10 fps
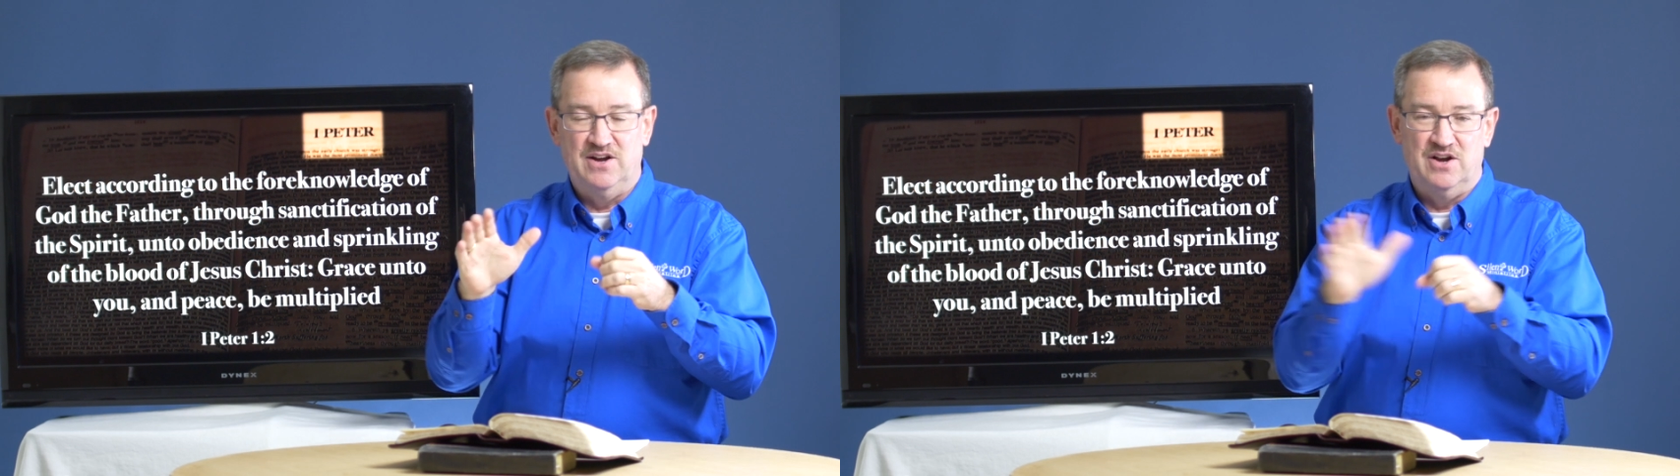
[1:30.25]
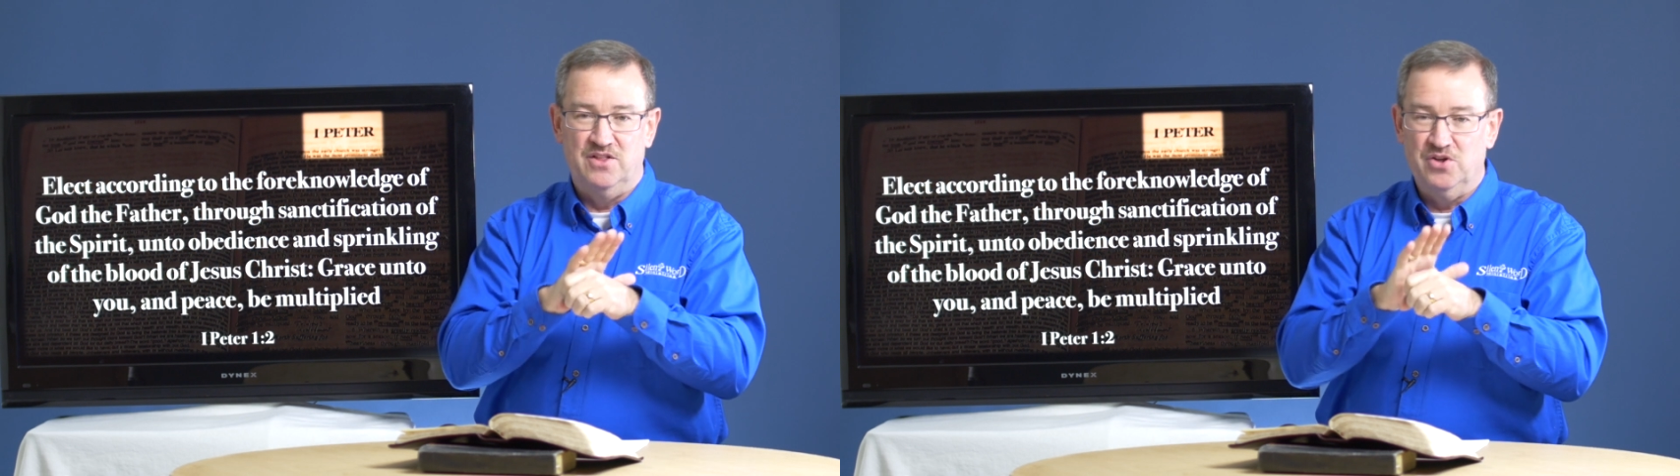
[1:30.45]

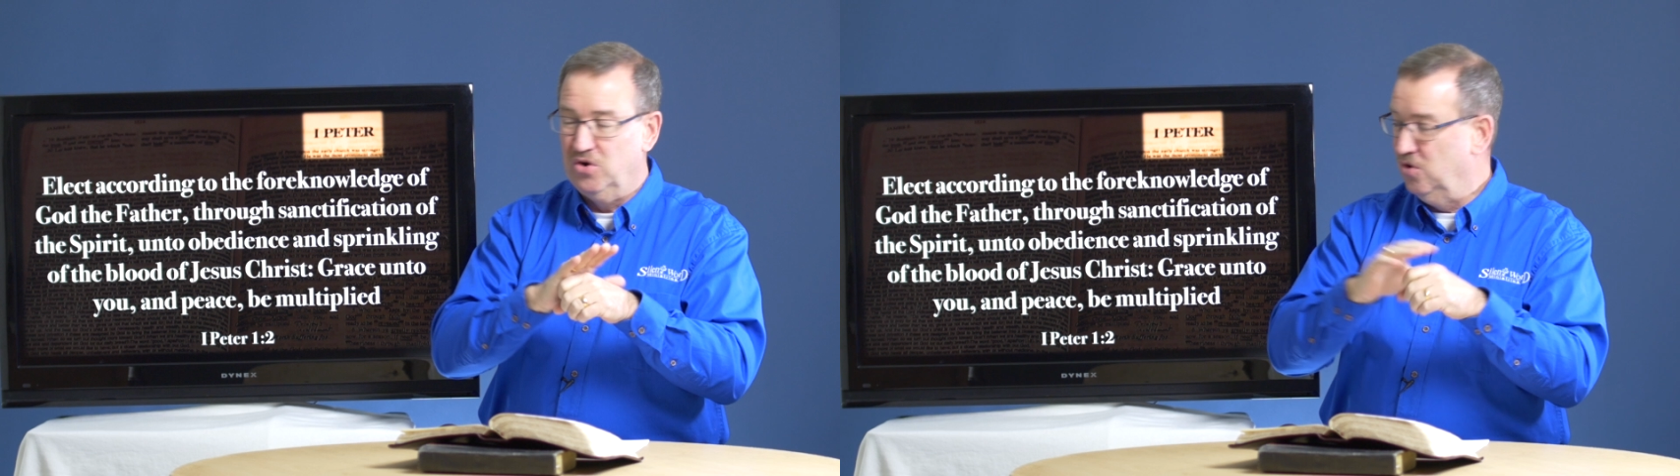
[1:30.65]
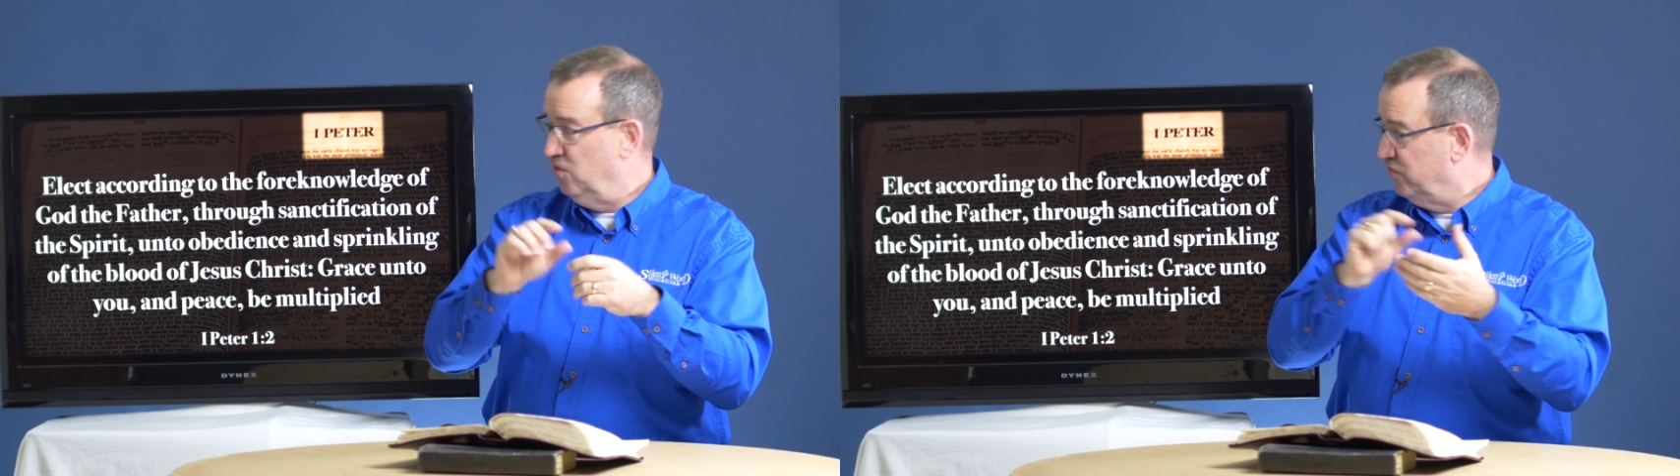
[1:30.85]
the
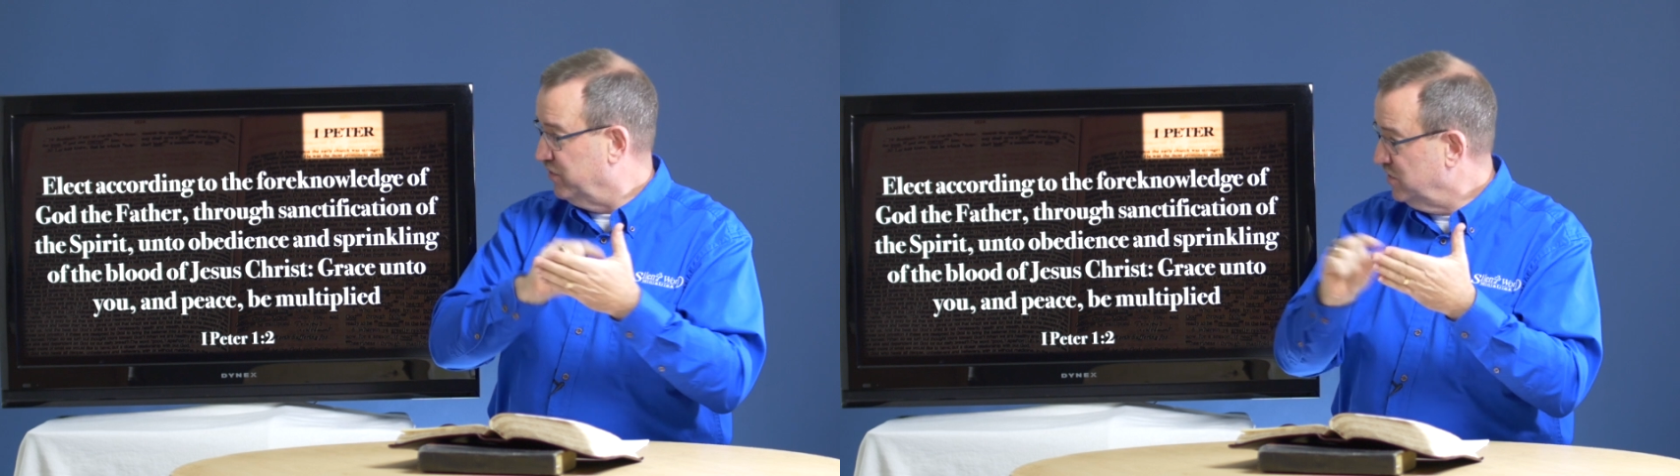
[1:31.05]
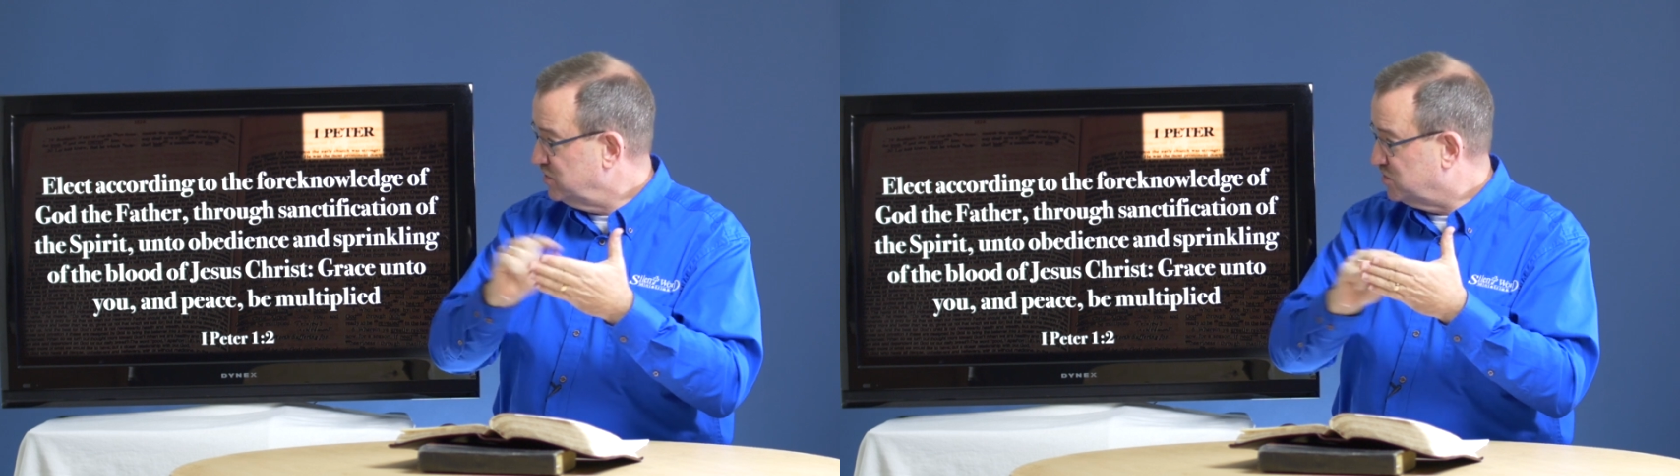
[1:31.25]
whole
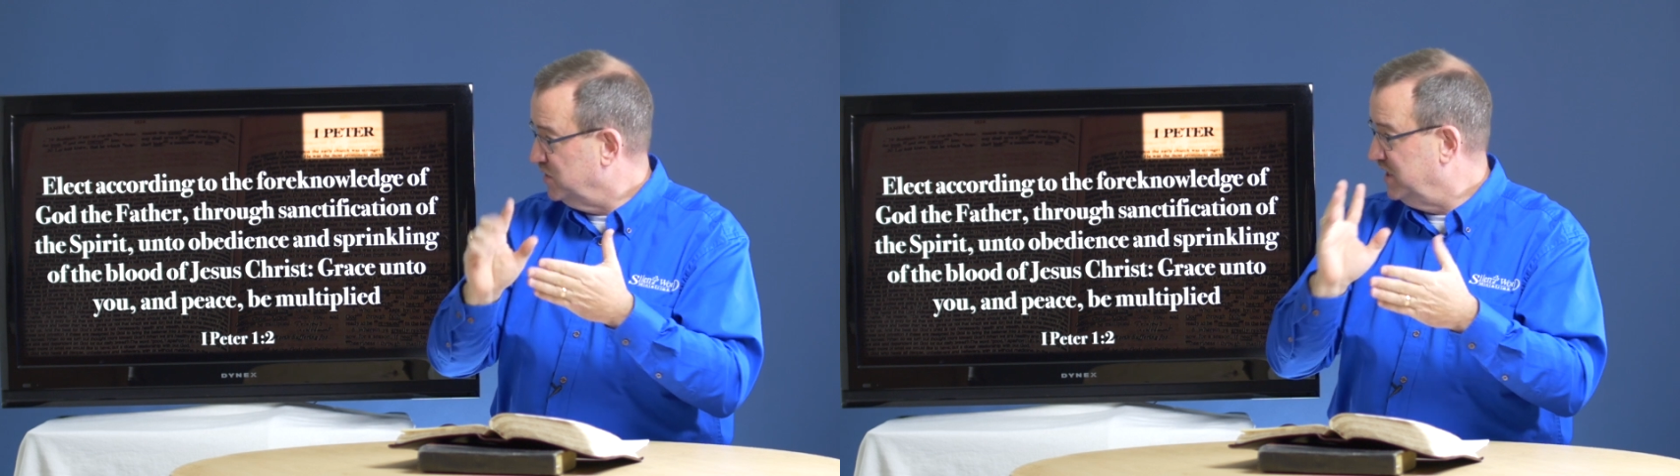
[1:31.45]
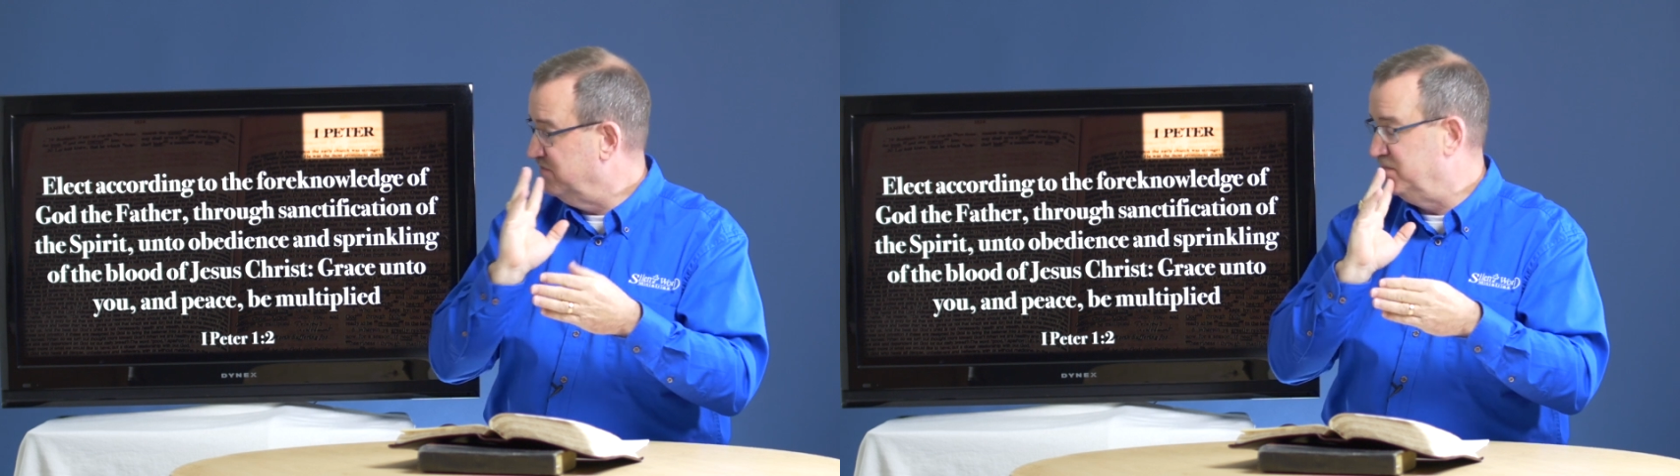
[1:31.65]
verse
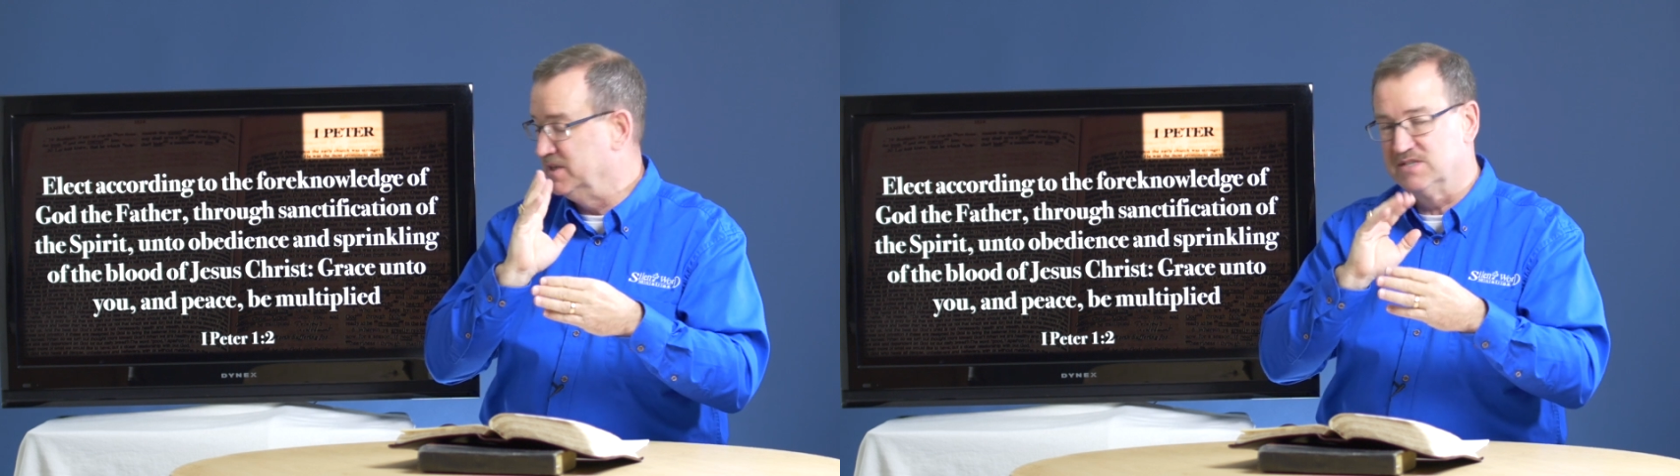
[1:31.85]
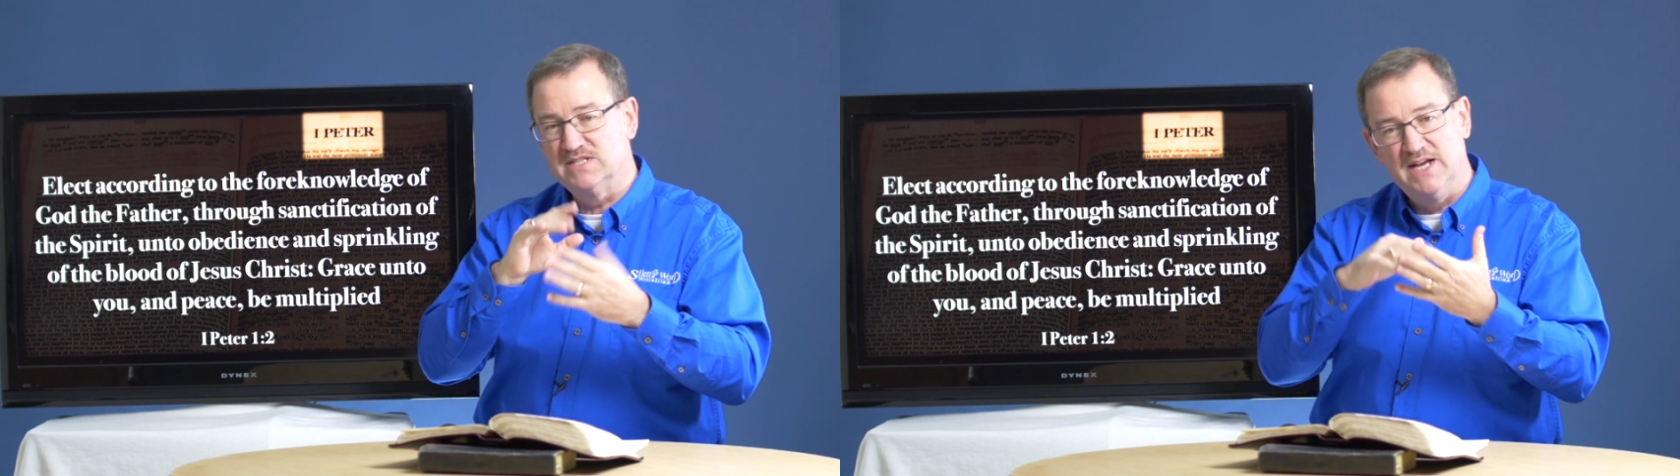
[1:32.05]
we have
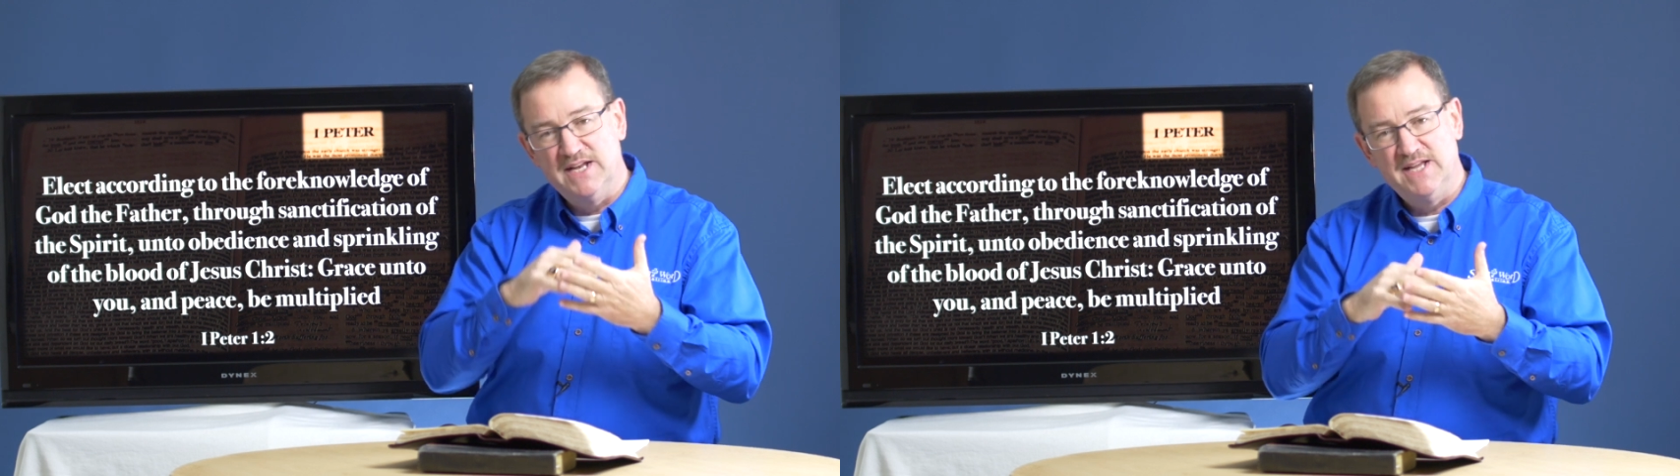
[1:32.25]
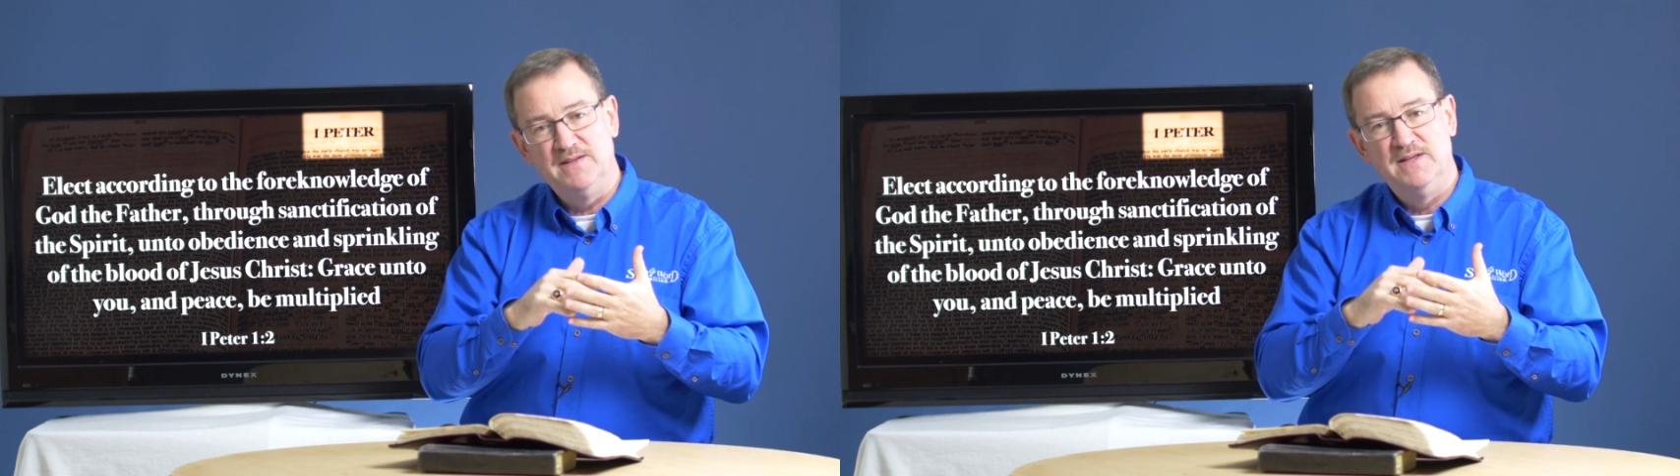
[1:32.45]
been
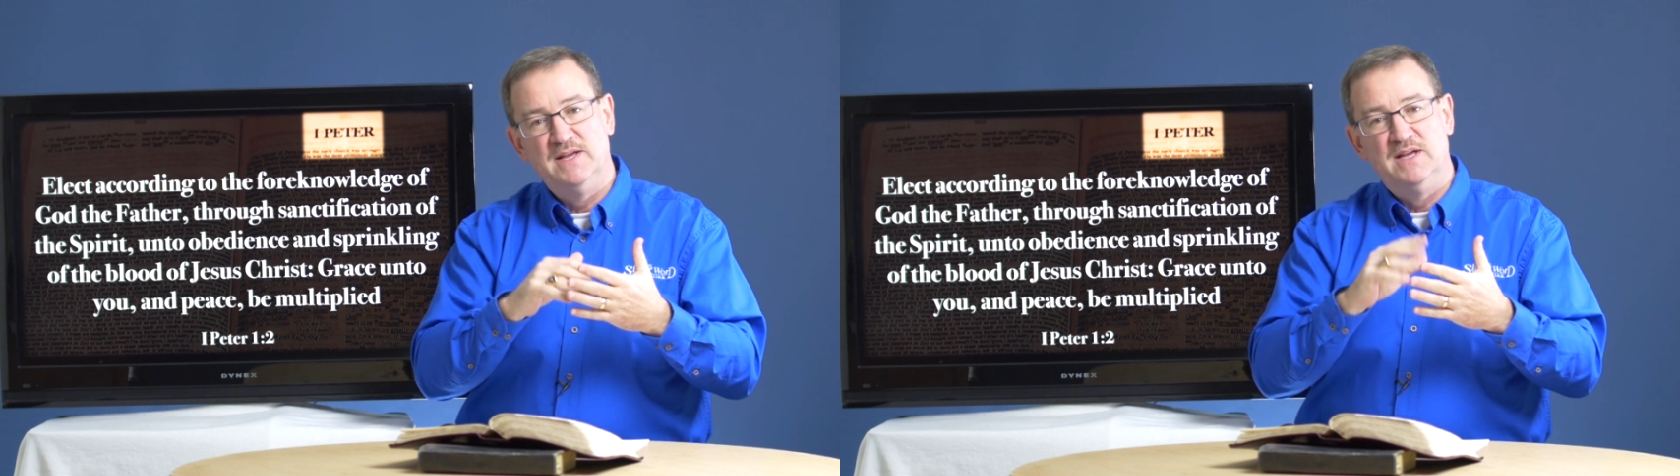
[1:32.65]
studying.